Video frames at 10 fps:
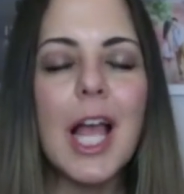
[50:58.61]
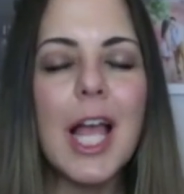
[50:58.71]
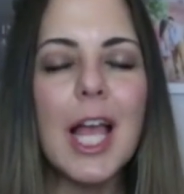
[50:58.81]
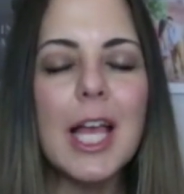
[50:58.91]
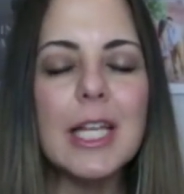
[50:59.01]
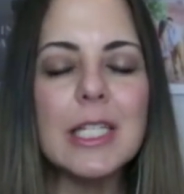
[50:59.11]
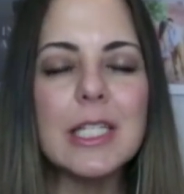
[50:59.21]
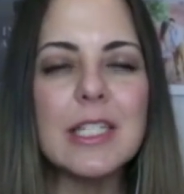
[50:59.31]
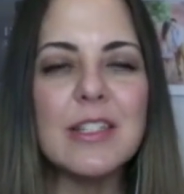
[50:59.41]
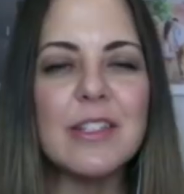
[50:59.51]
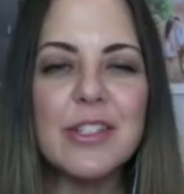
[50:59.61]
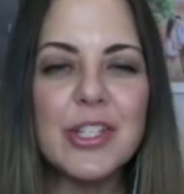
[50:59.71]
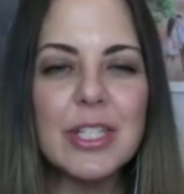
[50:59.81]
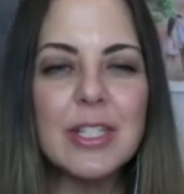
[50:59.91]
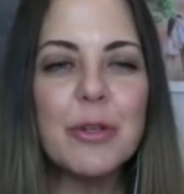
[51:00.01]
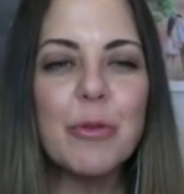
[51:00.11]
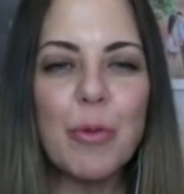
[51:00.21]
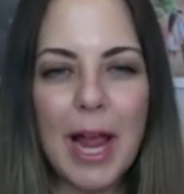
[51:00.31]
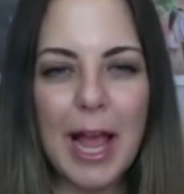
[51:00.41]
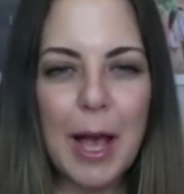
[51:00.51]
And just to
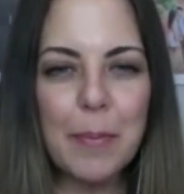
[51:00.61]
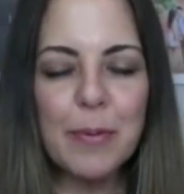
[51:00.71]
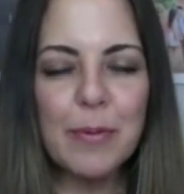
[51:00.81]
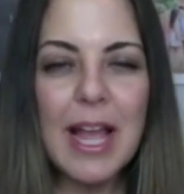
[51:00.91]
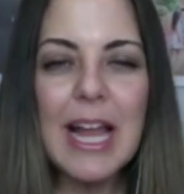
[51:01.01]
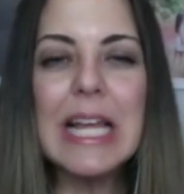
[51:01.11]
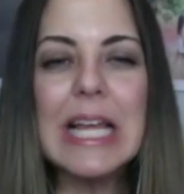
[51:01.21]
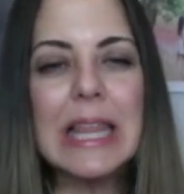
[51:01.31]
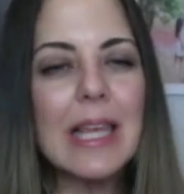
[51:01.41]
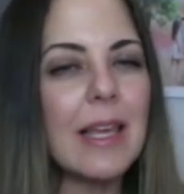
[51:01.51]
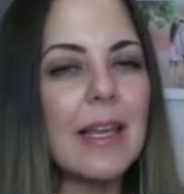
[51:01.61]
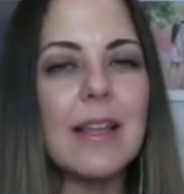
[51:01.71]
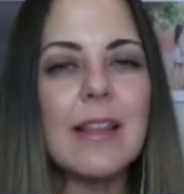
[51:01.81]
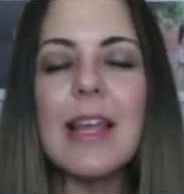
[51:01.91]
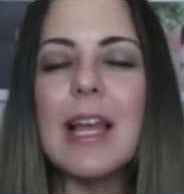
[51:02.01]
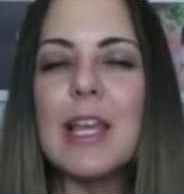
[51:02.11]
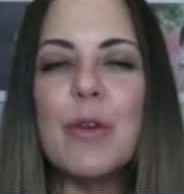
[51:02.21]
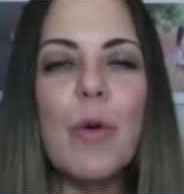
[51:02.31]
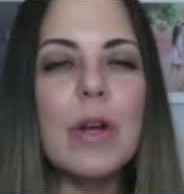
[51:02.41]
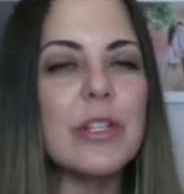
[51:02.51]
wrap, anything that you
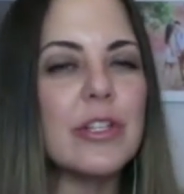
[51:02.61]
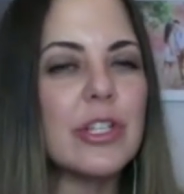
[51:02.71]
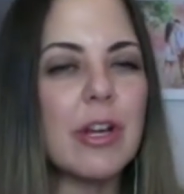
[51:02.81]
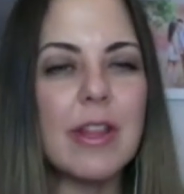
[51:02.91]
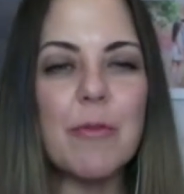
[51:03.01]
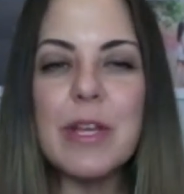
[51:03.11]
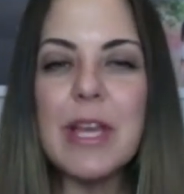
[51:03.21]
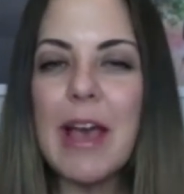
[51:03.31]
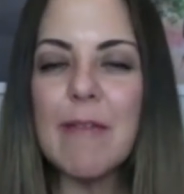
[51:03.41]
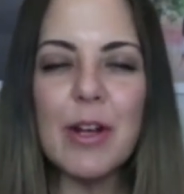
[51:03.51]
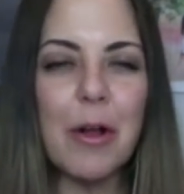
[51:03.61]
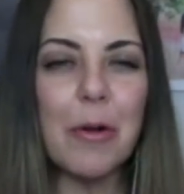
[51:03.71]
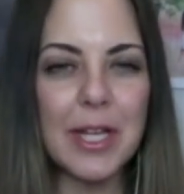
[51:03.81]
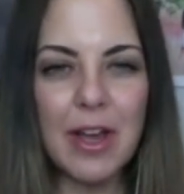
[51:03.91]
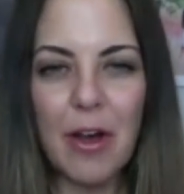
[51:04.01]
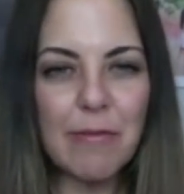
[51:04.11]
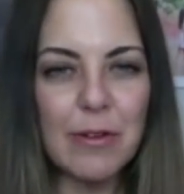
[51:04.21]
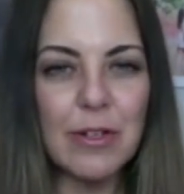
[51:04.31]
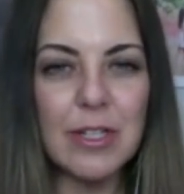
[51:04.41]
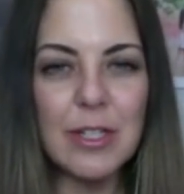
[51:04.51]
want to share that we haven't already covered in